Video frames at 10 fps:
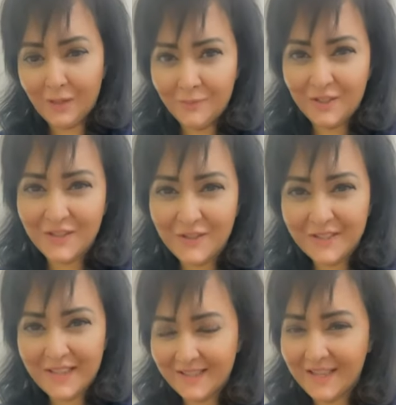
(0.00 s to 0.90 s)
to
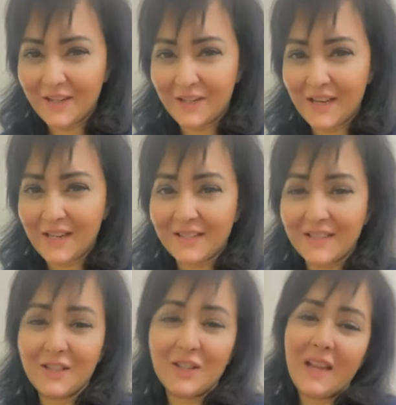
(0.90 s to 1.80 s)
Skin Saturdays.
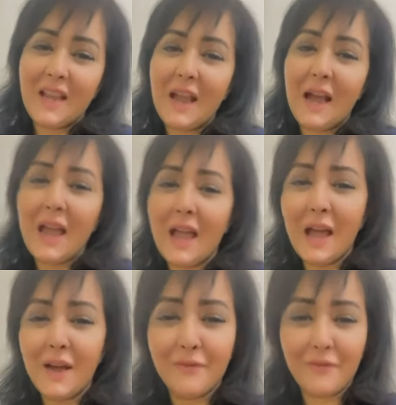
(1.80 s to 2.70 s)
Today I have